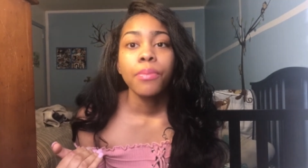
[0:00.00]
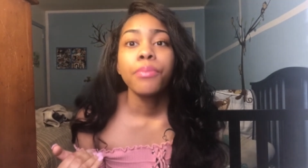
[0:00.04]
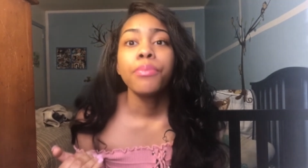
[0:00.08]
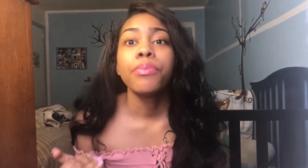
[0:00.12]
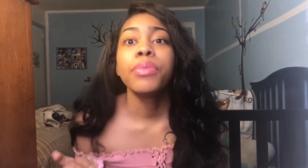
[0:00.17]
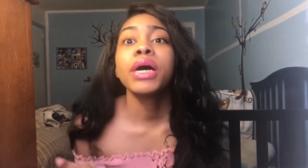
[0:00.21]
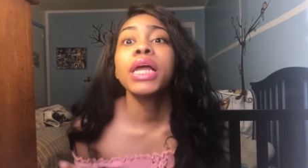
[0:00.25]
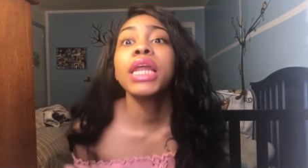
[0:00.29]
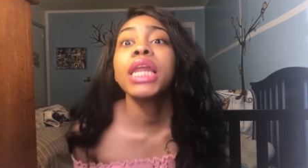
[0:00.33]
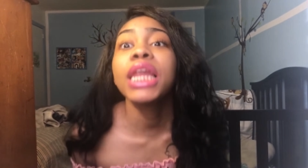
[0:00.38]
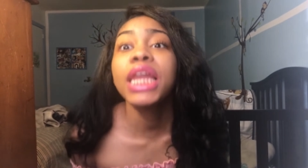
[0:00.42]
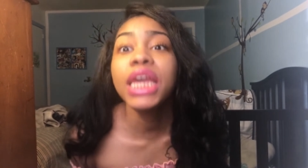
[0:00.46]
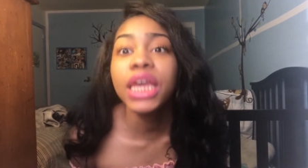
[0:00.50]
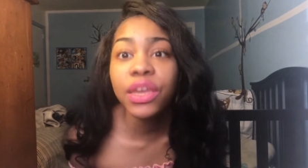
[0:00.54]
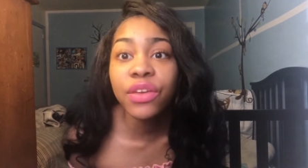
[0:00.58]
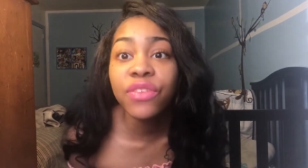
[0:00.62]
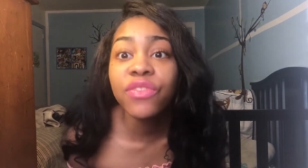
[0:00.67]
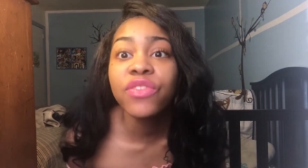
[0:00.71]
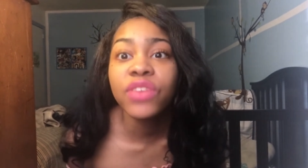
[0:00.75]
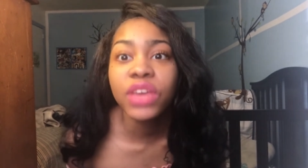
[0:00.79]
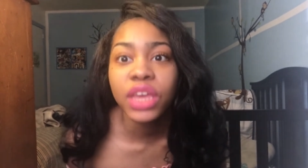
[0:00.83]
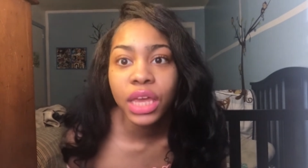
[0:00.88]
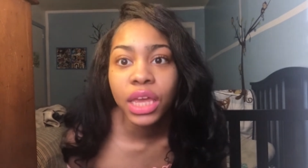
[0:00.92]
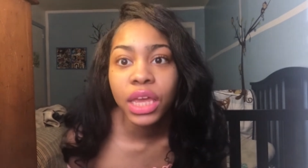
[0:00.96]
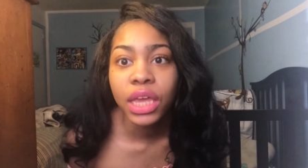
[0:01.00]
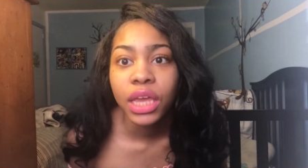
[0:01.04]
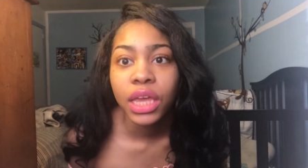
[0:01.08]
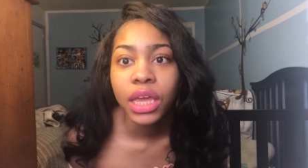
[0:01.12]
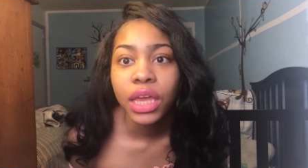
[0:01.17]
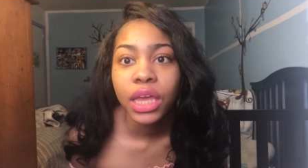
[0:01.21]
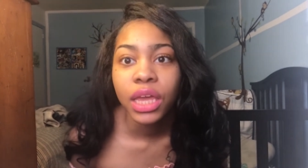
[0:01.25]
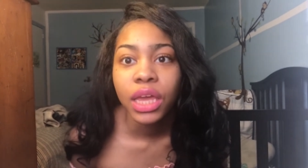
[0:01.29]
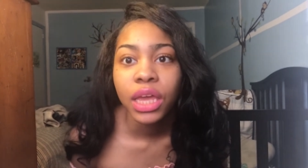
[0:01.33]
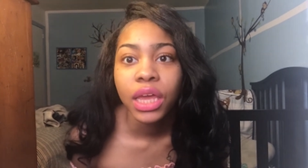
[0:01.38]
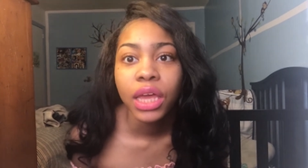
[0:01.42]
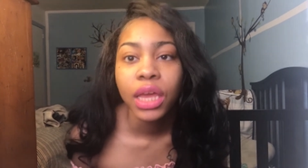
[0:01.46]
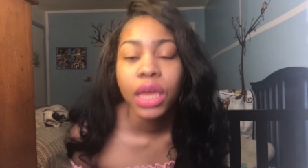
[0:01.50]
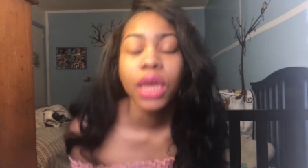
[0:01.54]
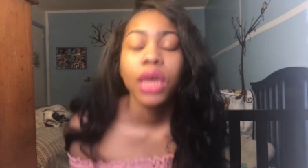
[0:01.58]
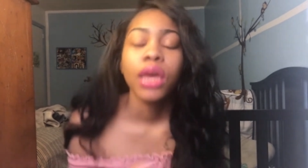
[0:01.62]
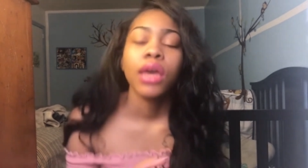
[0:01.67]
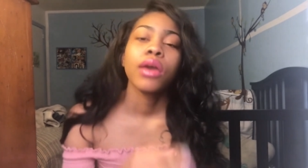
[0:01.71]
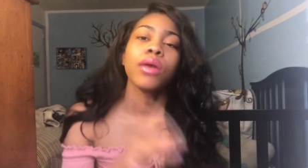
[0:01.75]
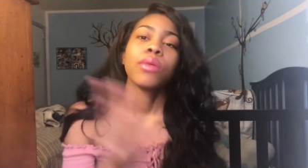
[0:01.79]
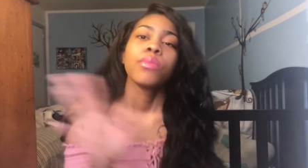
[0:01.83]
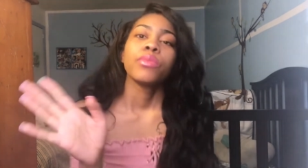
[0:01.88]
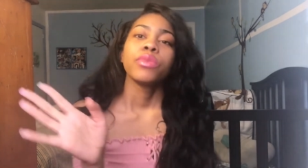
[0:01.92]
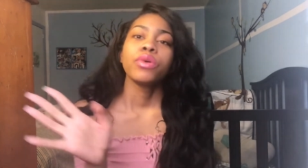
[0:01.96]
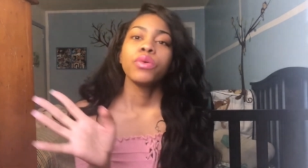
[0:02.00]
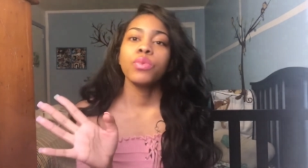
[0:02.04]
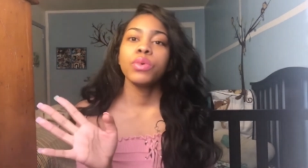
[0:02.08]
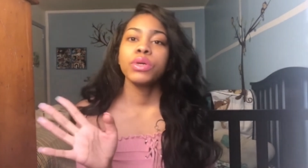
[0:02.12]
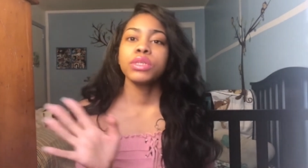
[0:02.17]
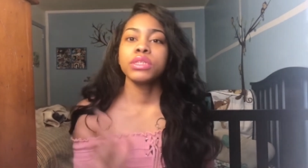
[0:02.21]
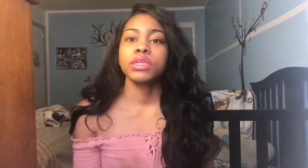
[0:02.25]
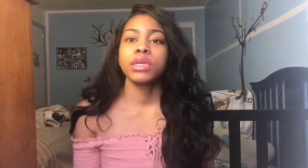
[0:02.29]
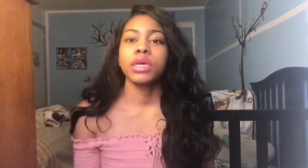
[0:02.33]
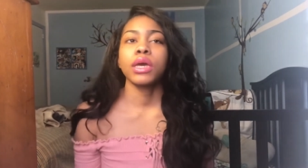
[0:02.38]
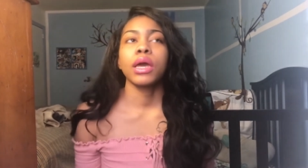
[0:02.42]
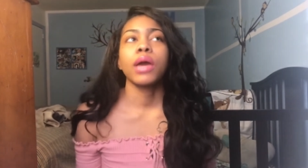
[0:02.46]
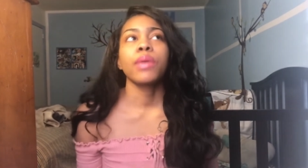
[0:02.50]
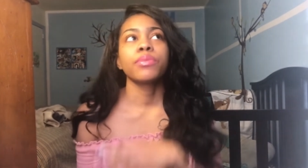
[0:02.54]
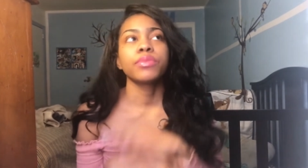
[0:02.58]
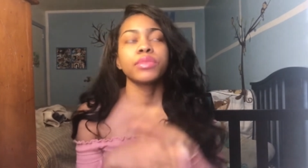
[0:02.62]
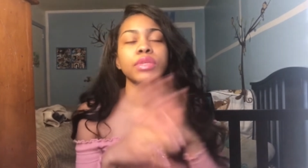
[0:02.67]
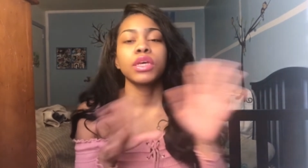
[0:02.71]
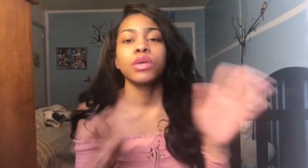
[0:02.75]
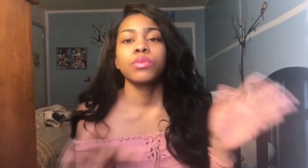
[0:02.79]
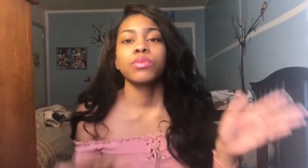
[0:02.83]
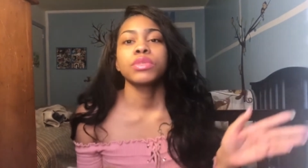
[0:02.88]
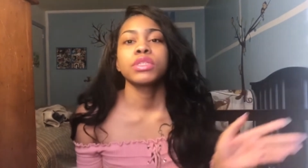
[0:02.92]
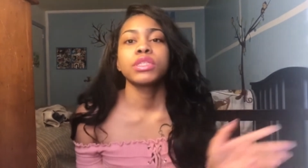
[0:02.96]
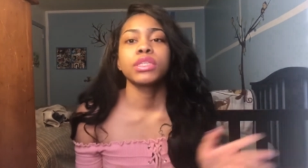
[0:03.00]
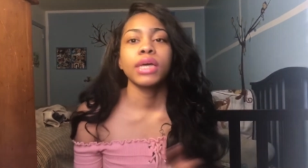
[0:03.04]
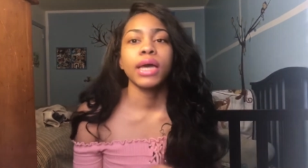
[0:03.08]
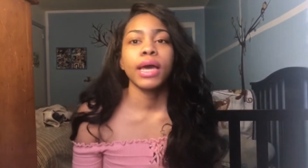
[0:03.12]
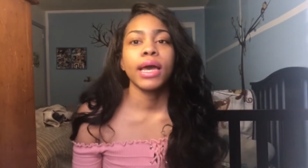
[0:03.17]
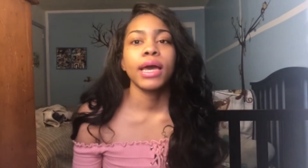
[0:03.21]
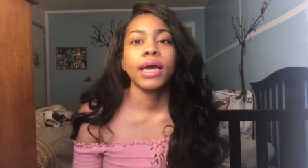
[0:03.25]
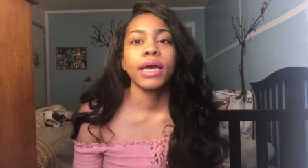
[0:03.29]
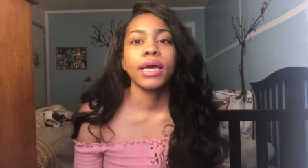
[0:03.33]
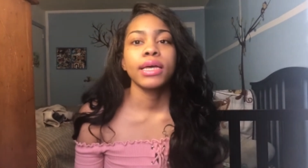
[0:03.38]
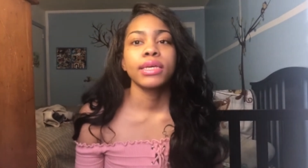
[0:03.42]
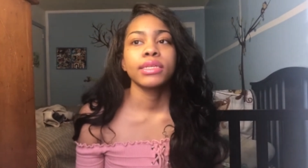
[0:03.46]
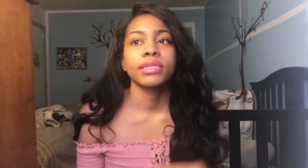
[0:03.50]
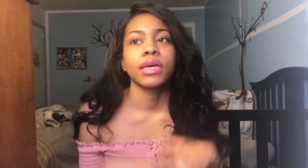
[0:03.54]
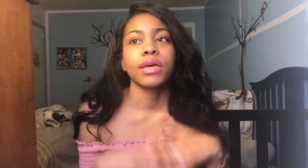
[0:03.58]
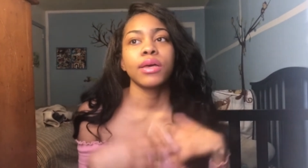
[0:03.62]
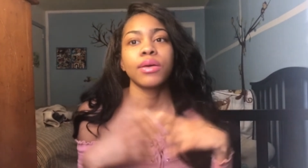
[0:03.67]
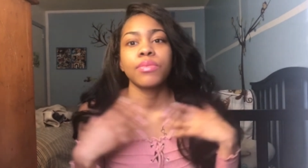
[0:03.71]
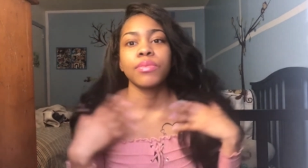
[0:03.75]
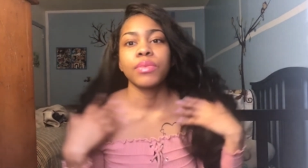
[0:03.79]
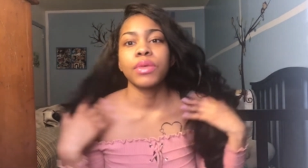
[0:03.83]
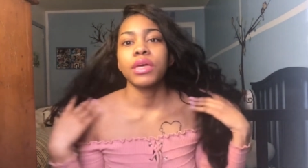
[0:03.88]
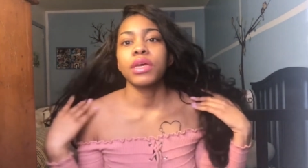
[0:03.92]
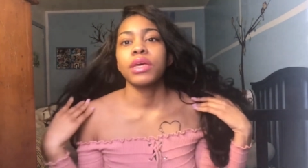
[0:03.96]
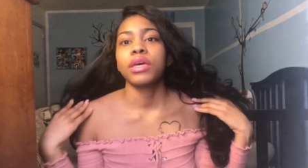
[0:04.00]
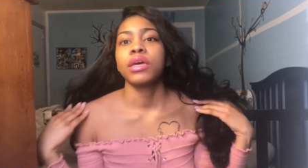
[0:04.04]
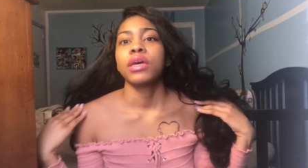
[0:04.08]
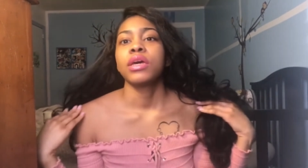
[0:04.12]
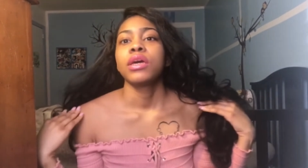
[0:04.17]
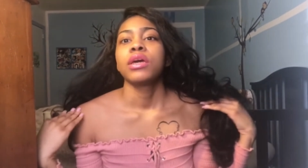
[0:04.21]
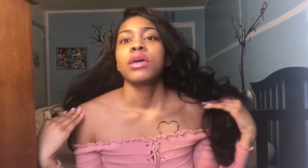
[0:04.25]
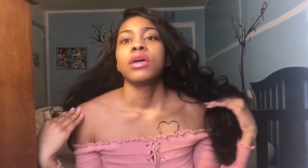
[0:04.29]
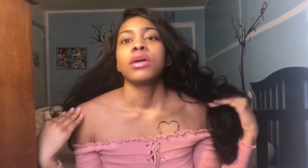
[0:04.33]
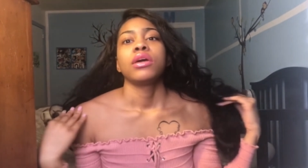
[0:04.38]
believe it. But once again, I'm stigmatized. I'm like,